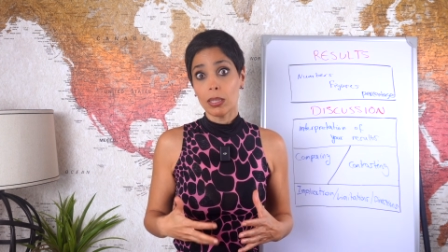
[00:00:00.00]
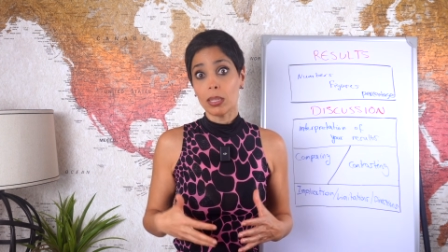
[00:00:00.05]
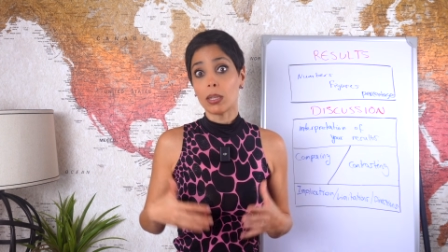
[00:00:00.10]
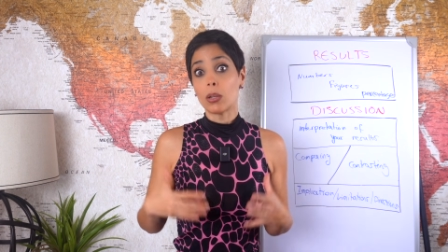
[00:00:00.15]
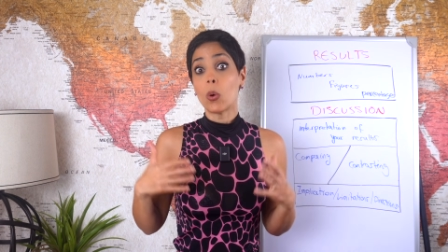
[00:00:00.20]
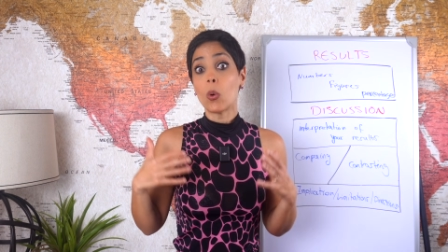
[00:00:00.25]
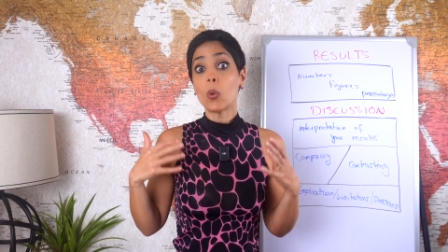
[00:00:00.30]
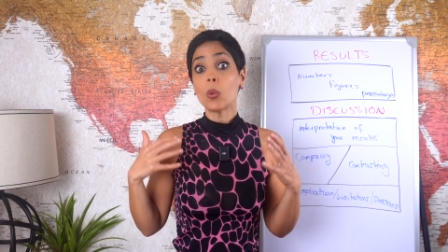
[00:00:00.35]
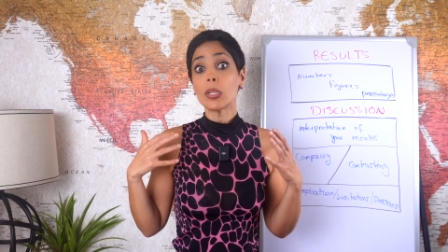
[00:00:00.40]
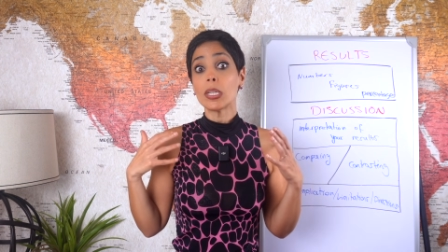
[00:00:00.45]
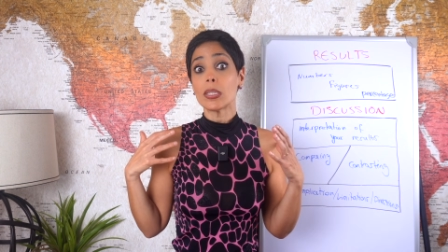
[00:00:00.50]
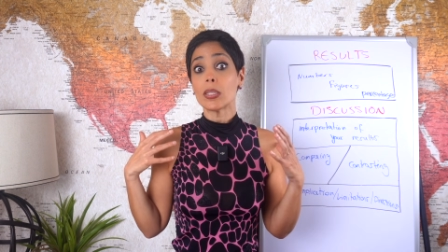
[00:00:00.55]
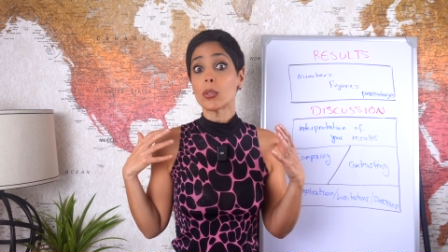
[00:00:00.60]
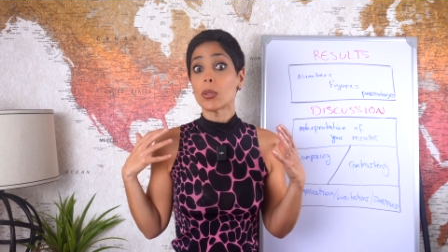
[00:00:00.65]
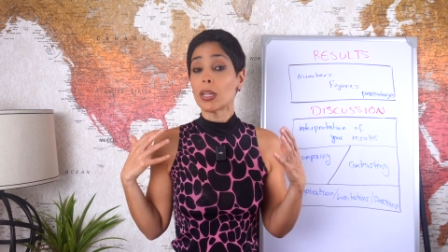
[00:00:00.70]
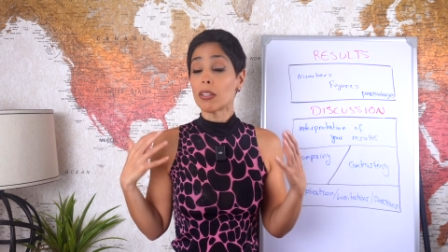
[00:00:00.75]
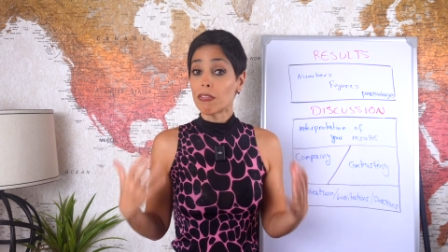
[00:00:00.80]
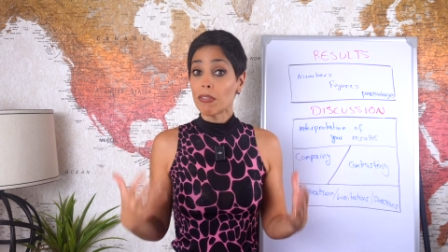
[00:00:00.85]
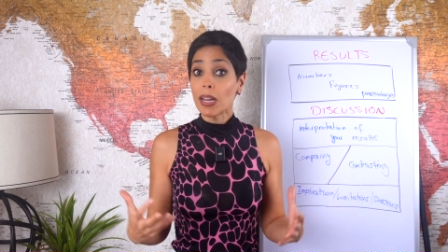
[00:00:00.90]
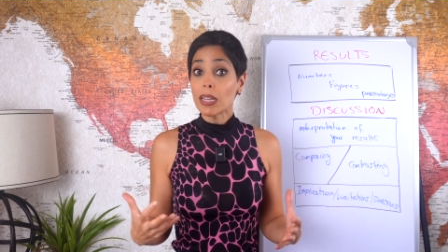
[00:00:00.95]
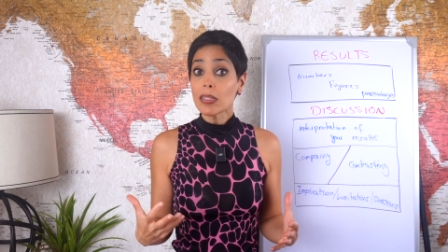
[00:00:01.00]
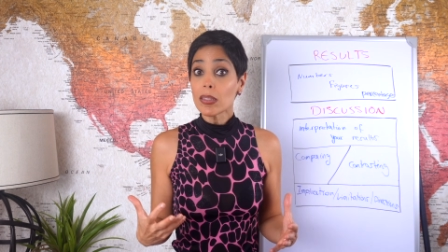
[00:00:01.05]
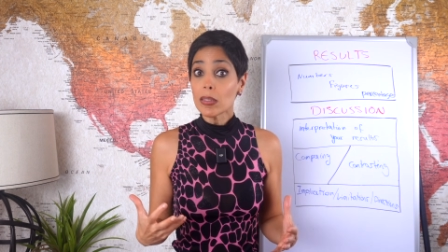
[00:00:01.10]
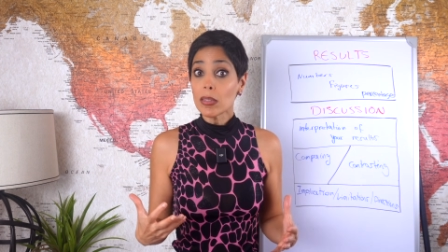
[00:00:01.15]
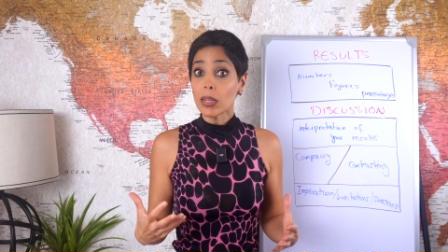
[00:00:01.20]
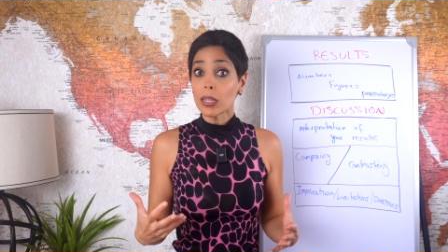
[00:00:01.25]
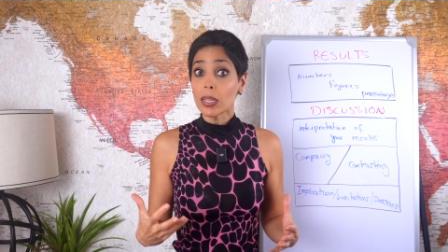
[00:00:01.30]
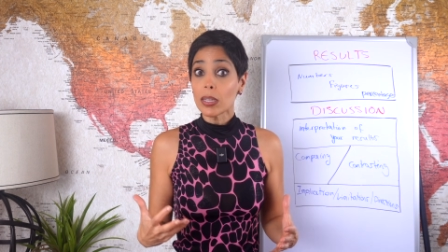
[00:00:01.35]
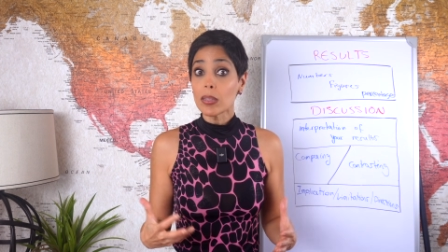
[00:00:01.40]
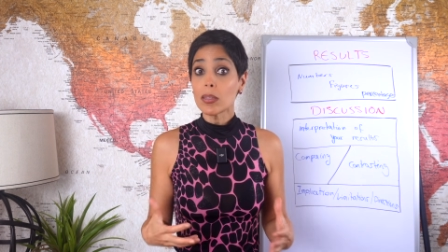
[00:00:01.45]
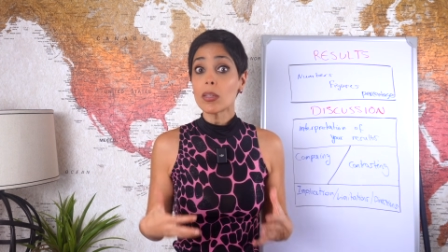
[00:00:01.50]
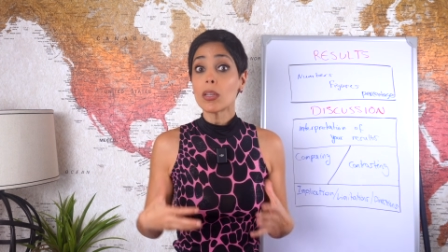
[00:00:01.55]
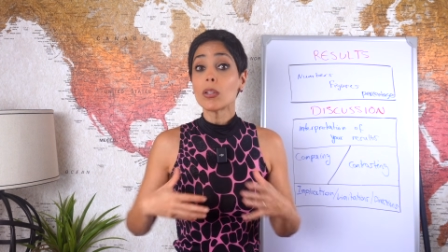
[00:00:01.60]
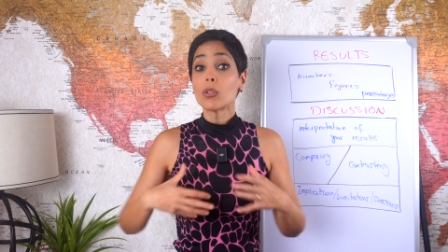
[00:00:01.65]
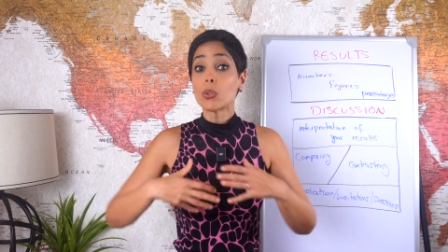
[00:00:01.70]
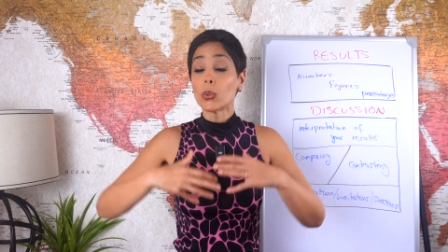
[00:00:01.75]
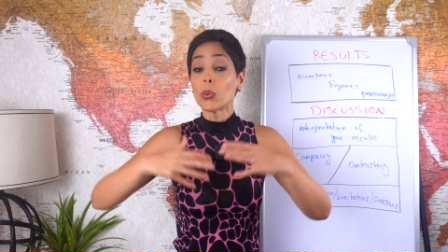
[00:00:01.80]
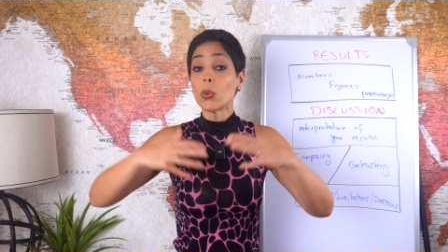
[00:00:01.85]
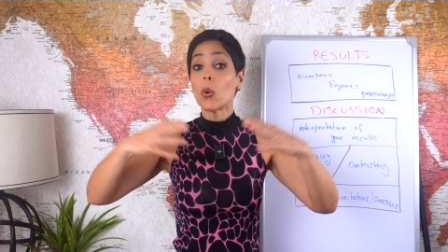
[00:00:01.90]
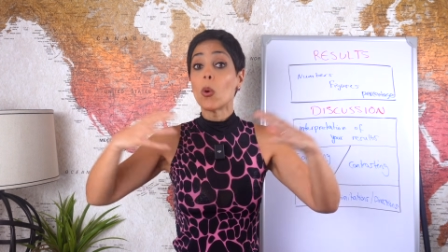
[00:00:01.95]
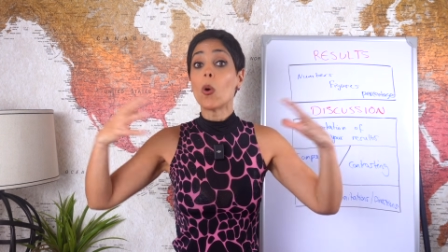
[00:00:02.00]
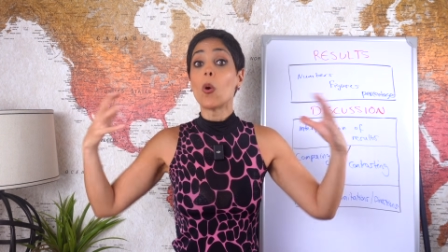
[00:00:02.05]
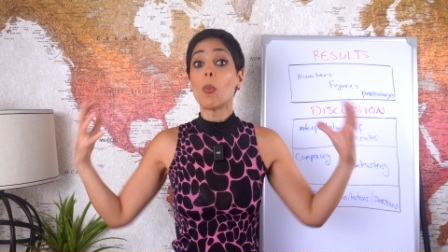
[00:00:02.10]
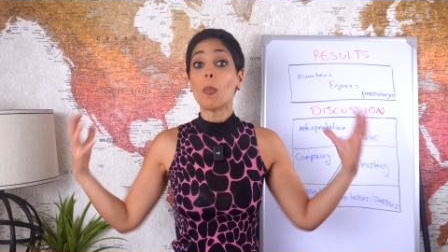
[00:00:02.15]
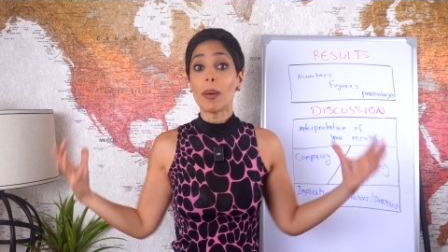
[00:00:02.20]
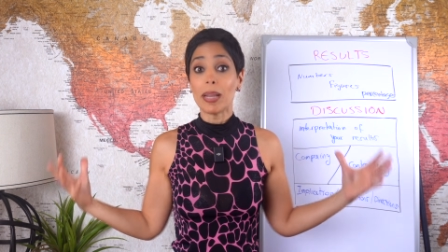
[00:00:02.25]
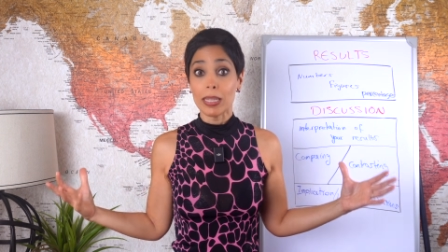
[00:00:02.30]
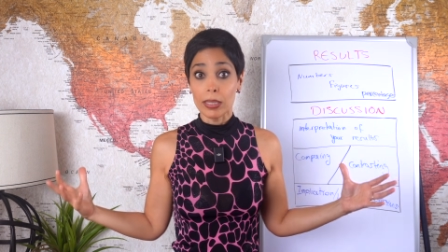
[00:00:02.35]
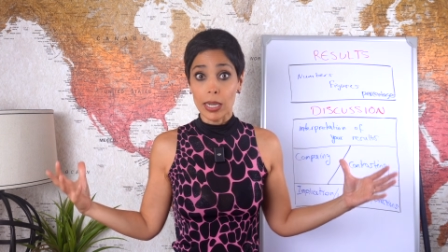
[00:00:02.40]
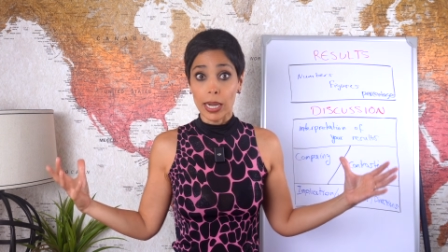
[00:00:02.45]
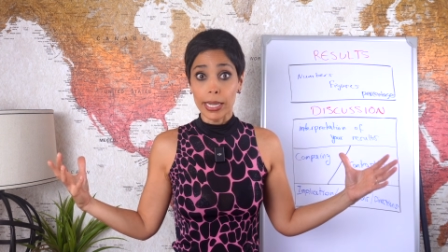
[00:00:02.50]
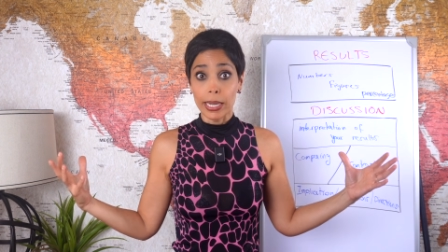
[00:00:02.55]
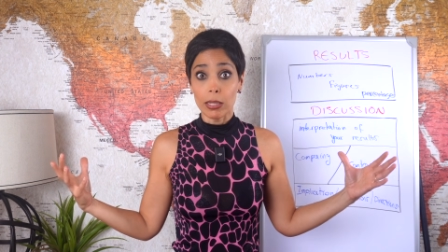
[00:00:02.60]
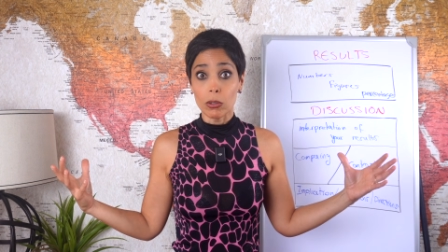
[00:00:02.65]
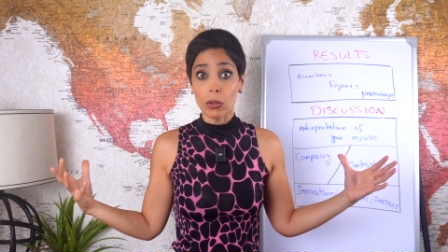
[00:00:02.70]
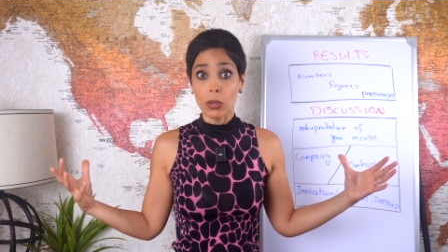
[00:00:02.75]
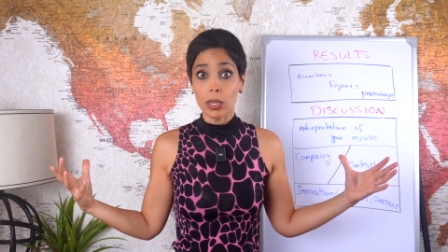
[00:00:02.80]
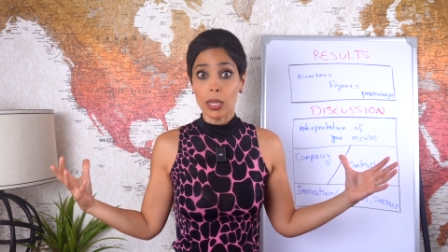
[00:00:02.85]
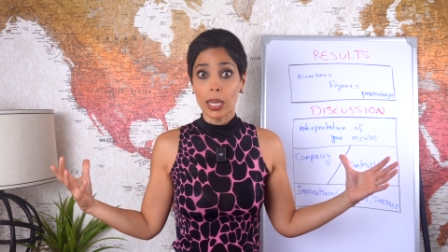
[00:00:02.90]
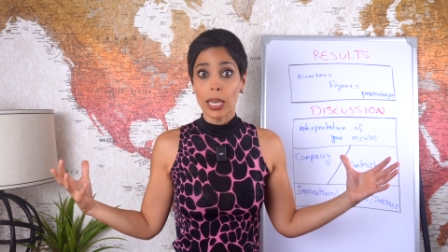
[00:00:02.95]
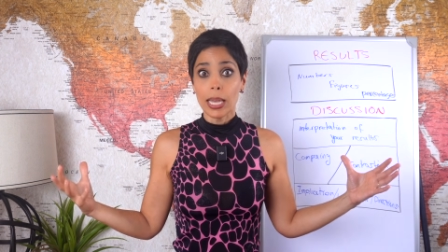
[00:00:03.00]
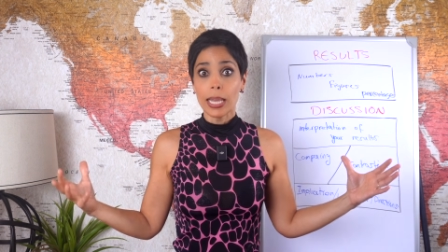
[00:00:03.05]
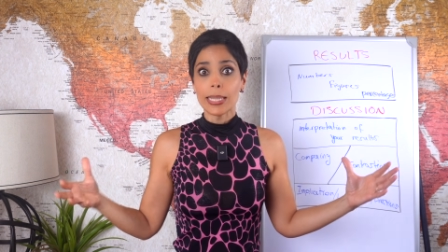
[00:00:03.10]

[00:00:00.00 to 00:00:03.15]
The goal is to advance science through open dialogue.